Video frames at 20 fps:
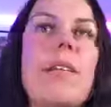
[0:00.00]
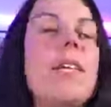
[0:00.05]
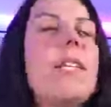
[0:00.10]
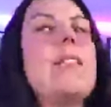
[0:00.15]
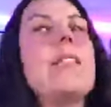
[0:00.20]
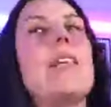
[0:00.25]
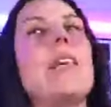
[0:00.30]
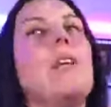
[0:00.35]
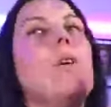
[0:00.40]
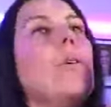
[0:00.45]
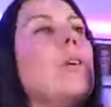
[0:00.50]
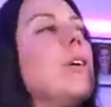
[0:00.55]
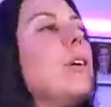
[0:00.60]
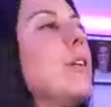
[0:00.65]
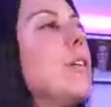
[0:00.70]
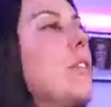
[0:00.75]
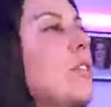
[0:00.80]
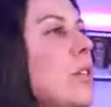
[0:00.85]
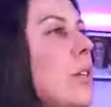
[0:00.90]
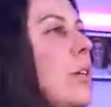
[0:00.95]
let's say you're a
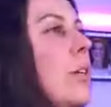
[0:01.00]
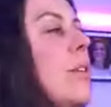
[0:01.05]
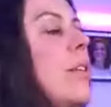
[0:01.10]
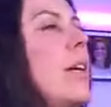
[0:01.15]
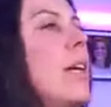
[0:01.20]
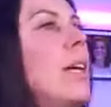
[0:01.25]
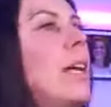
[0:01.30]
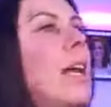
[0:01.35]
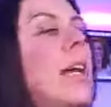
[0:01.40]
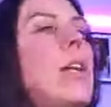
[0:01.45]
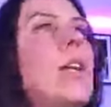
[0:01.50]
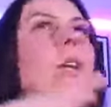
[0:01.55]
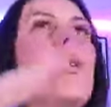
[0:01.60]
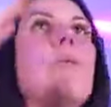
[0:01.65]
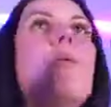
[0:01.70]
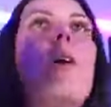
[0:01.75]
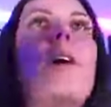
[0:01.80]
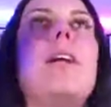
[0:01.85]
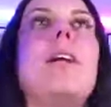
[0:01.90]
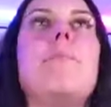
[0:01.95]
consultant and
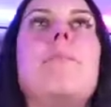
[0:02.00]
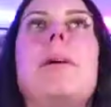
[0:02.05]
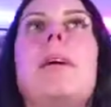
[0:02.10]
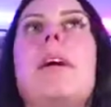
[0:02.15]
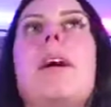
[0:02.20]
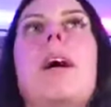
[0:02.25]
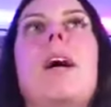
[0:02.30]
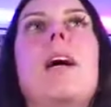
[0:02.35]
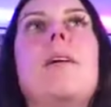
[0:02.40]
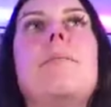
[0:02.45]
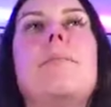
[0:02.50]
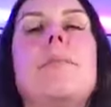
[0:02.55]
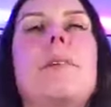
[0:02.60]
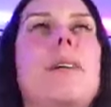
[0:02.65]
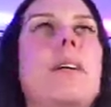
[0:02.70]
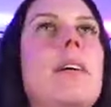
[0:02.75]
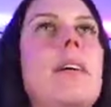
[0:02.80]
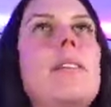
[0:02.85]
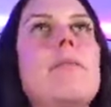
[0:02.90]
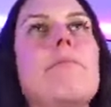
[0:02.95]
you want to become
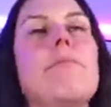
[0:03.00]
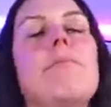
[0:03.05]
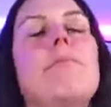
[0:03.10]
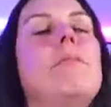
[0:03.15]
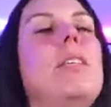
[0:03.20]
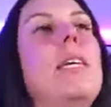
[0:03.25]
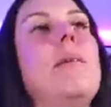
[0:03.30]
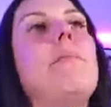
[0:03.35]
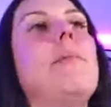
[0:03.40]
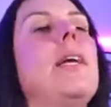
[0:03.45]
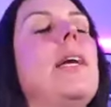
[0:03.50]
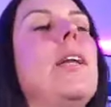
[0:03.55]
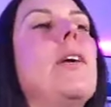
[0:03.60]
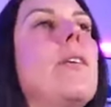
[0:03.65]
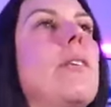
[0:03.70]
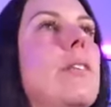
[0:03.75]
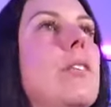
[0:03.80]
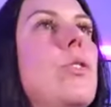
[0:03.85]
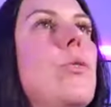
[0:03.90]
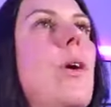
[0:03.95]
a team
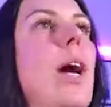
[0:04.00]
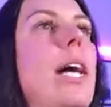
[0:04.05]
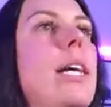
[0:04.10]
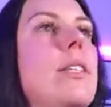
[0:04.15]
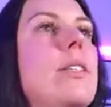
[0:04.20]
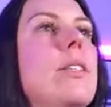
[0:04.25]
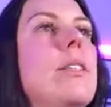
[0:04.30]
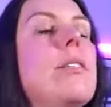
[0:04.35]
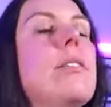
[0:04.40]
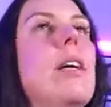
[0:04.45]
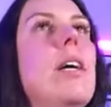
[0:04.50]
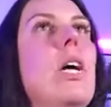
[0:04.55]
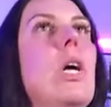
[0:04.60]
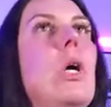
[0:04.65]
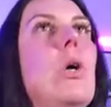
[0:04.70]
leader or director.